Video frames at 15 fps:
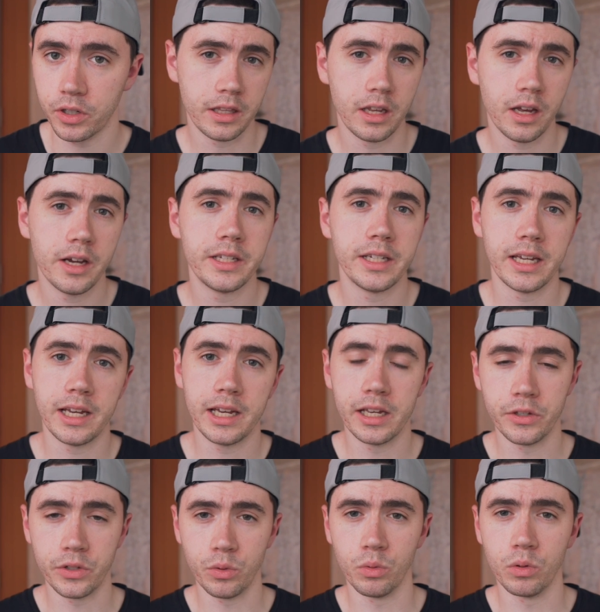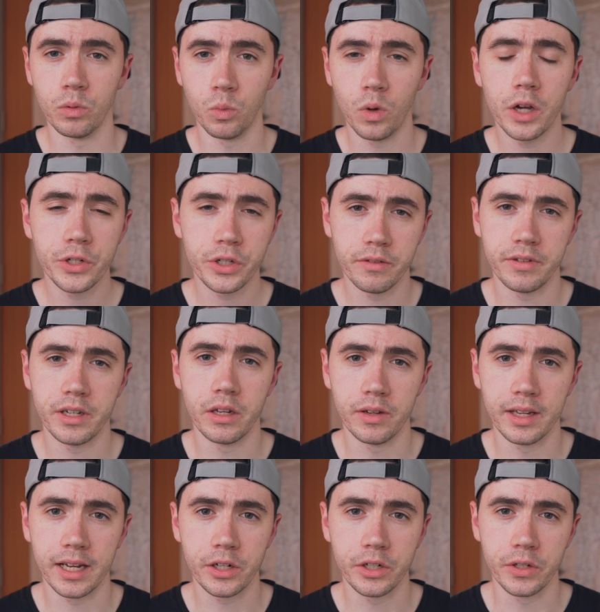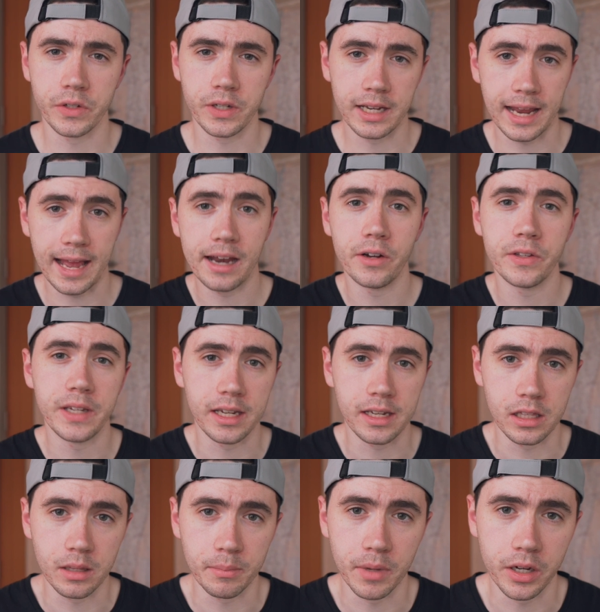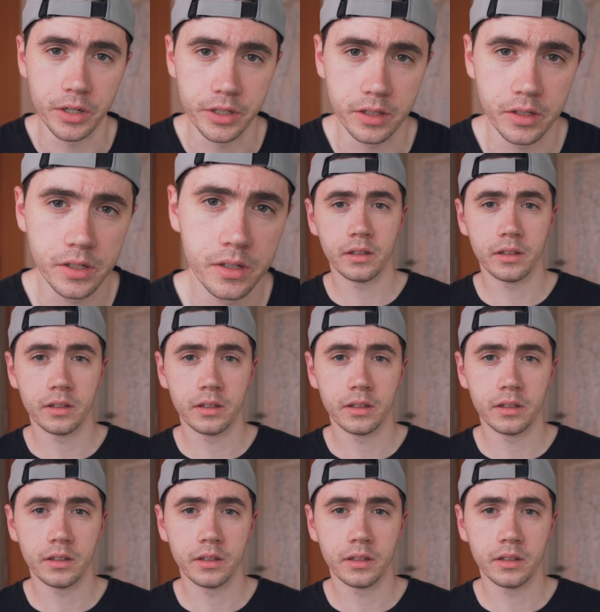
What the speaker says: And the idea is you will watch the video lectures and annotate in the margins.